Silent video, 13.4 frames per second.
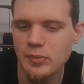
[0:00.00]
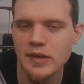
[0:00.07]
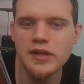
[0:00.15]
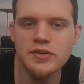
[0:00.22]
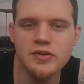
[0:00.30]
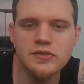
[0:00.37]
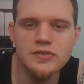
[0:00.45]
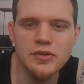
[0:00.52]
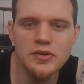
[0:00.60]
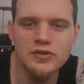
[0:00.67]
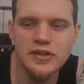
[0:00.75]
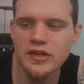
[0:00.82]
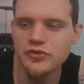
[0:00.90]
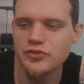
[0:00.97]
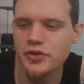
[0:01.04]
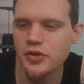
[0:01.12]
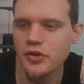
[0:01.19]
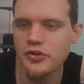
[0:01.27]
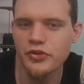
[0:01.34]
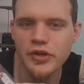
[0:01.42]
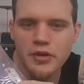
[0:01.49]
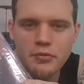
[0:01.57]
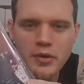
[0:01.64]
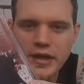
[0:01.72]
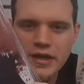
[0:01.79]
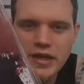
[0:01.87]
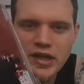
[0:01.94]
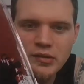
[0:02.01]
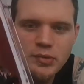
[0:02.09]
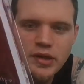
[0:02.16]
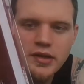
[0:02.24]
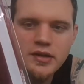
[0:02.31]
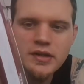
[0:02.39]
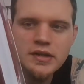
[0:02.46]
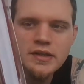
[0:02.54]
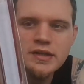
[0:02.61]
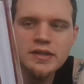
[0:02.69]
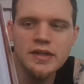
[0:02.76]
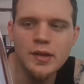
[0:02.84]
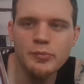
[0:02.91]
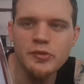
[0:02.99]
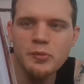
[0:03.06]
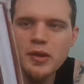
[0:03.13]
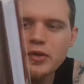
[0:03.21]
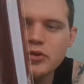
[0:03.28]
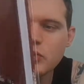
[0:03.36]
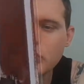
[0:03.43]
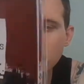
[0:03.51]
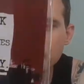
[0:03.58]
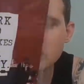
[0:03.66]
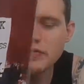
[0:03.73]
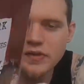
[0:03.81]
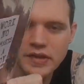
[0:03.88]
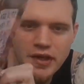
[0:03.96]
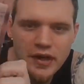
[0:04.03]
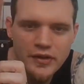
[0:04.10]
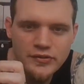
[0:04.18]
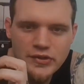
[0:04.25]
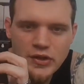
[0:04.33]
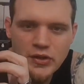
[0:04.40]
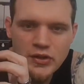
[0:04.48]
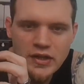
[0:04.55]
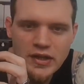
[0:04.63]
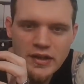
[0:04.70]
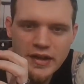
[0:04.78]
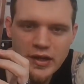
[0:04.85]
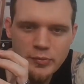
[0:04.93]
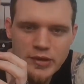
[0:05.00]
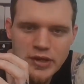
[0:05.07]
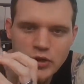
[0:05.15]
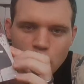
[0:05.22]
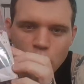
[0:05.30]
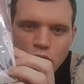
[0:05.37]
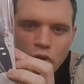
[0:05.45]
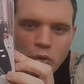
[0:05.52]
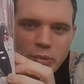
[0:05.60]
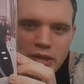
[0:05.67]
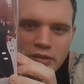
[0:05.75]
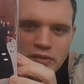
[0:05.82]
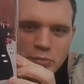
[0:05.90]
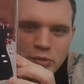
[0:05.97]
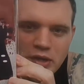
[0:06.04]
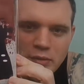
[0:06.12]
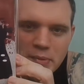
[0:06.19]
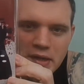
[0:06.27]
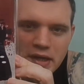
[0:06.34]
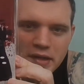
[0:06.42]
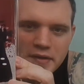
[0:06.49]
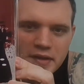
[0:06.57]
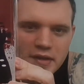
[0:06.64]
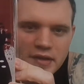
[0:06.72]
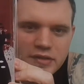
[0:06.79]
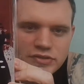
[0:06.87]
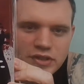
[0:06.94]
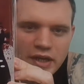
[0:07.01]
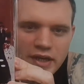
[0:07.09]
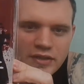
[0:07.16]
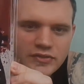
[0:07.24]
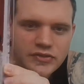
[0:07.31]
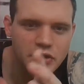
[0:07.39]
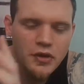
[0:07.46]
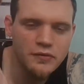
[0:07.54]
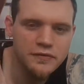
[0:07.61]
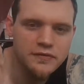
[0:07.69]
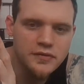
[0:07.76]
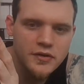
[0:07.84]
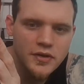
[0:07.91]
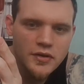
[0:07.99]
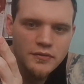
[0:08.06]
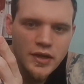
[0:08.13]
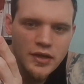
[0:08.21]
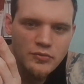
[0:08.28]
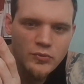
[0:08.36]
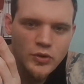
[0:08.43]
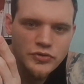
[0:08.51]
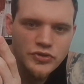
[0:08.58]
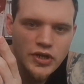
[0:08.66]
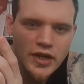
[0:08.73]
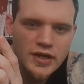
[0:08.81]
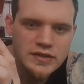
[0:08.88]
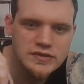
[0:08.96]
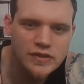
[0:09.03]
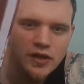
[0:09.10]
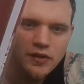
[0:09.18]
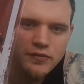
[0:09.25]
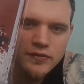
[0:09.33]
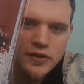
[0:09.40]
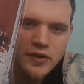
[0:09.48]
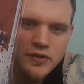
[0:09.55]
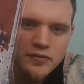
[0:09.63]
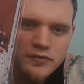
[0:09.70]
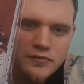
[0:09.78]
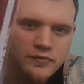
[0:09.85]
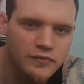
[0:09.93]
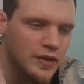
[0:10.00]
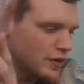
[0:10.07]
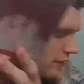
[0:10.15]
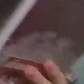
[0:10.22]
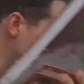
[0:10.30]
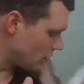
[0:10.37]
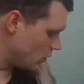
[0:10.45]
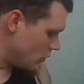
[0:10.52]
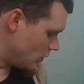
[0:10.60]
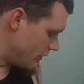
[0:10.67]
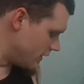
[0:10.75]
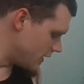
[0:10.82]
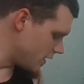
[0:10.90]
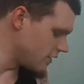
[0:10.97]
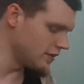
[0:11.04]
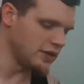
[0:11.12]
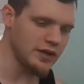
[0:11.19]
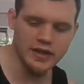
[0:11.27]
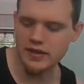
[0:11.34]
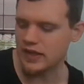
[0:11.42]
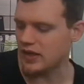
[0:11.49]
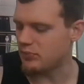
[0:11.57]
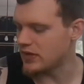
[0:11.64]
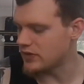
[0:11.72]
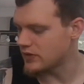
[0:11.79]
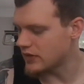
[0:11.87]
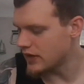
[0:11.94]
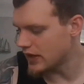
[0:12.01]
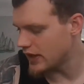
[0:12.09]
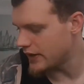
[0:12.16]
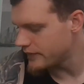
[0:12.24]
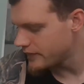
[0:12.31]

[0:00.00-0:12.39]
pages. So it looks like a journal you can write in, but some other cool stuff in there. So that'll be a cool little piece to put up on the Shining shelf. Love getting more Shining stuff. So very, very cool there. Like that piece a lot.